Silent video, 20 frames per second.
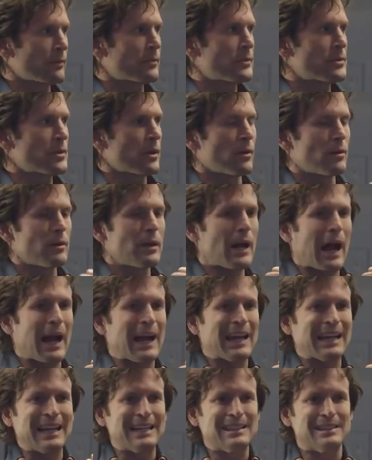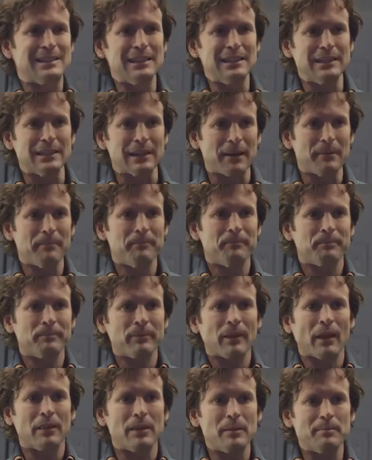So an idea,
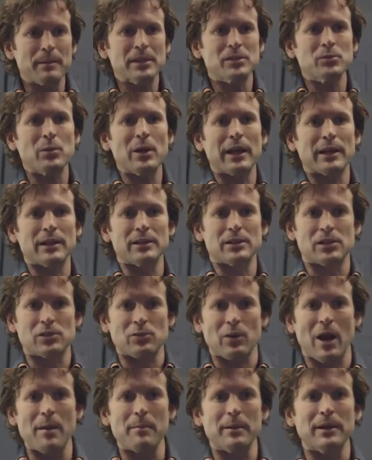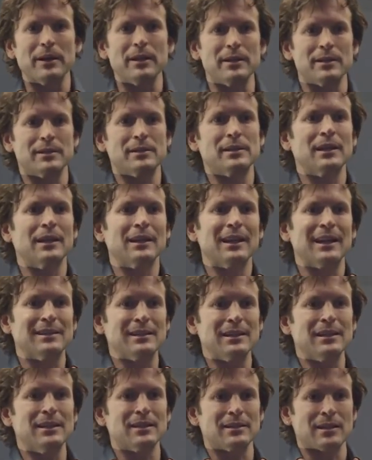the best way I can describe it is an
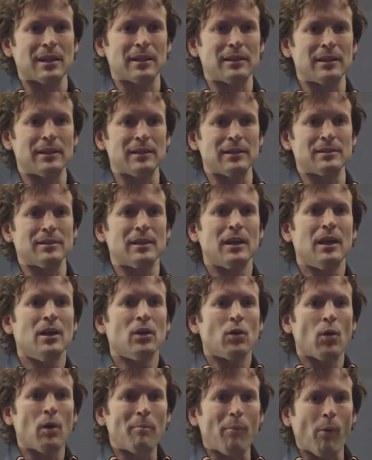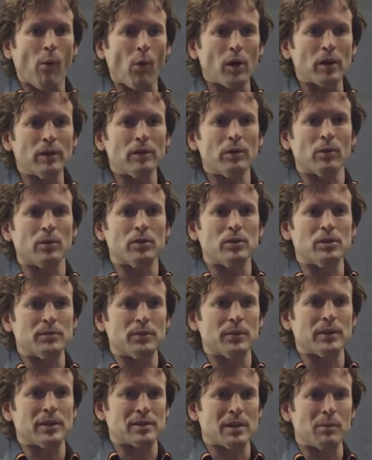idea is, is important or
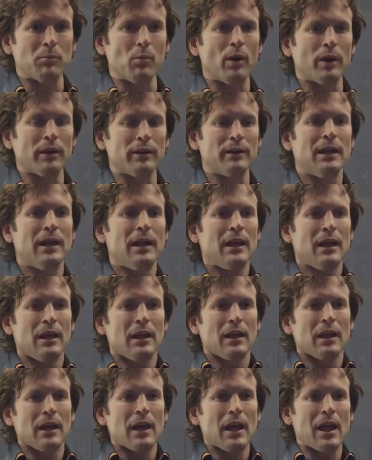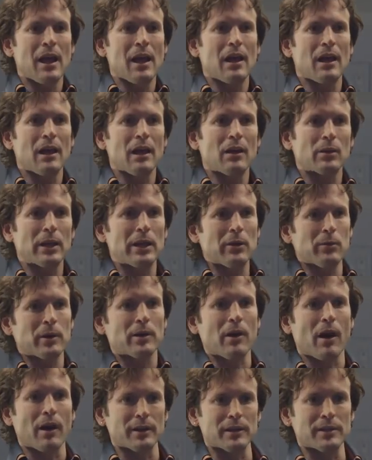useful to someone
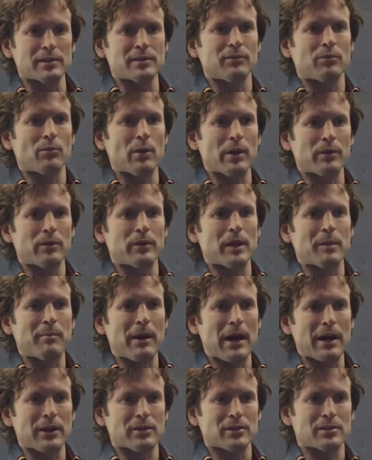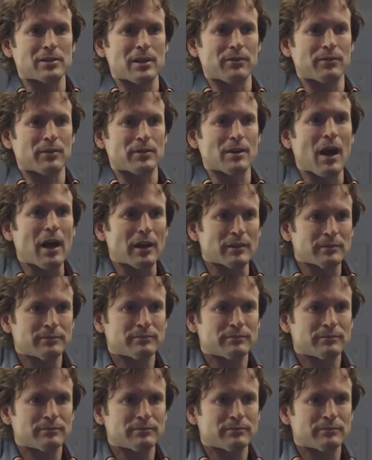regardless of whether they buy your stuff or not.